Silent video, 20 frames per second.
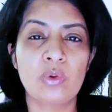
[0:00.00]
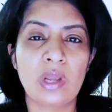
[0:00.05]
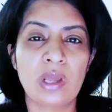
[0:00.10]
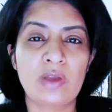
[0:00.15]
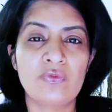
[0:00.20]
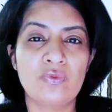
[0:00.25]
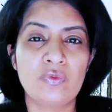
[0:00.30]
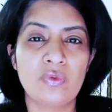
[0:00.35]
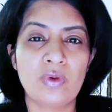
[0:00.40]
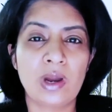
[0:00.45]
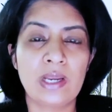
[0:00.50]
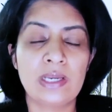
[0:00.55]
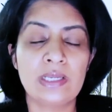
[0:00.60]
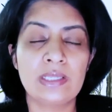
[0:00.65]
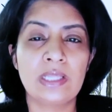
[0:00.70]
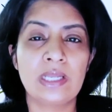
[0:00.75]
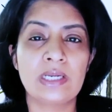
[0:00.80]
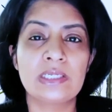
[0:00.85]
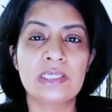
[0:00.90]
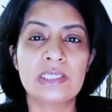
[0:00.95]
I
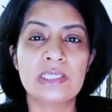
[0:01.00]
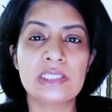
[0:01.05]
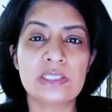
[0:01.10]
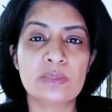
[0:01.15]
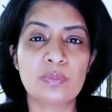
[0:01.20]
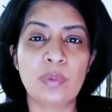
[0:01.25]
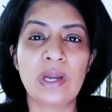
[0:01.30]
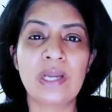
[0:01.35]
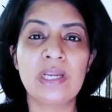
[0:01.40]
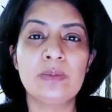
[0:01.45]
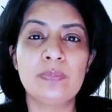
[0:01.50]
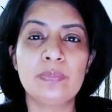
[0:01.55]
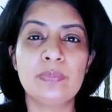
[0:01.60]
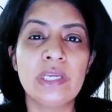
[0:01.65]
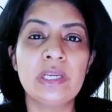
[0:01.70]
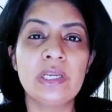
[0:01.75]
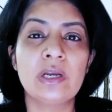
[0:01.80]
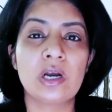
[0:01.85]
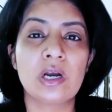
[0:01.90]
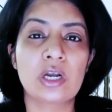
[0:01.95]
find that despite
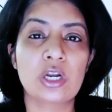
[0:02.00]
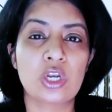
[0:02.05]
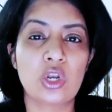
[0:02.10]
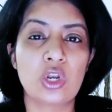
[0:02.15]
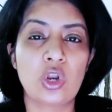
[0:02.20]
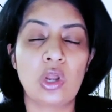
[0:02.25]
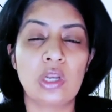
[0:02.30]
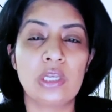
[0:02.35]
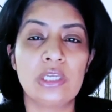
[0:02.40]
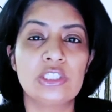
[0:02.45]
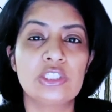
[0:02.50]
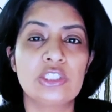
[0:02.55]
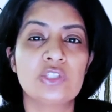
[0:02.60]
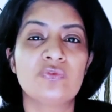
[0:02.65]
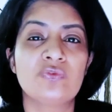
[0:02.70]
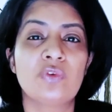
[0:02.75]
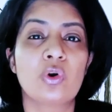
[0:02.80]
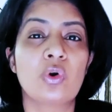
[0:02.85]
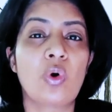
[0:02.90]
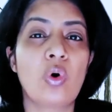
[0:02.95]
being acknowledged
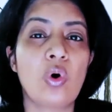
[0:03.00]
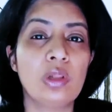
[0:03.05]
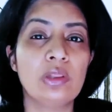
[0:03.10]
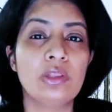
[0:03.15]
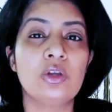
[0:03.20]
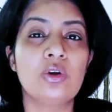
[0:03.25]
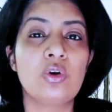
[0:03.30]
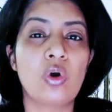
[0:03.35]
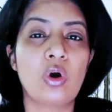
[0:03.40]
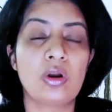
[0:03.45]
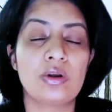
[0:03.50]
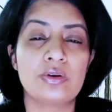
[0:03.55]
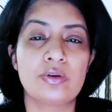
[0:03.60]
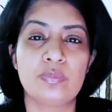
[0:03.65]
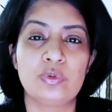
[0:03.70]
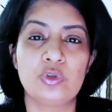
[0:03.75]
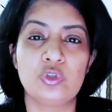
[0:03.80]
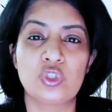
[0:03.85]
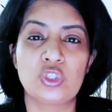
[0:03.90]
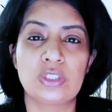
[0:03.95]
for all the
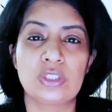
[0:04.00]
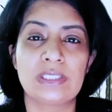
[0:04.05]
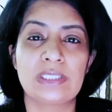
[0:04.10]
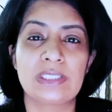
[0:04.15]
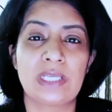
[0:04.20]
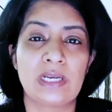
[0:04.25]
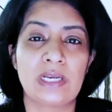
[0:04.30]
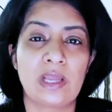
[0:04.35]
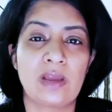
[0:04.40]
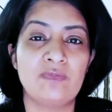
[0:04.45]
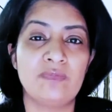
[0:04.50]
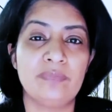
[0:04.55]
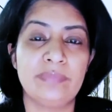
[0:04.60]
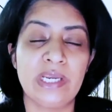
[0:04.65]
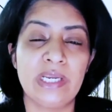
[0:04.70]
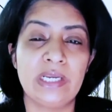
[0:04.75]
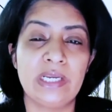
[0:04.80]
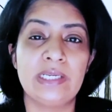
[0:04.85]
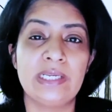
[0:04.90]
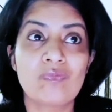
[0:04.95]
contributions that I've
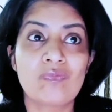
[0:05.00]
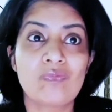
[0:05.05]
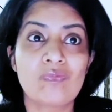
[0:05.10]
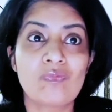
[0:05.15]
made,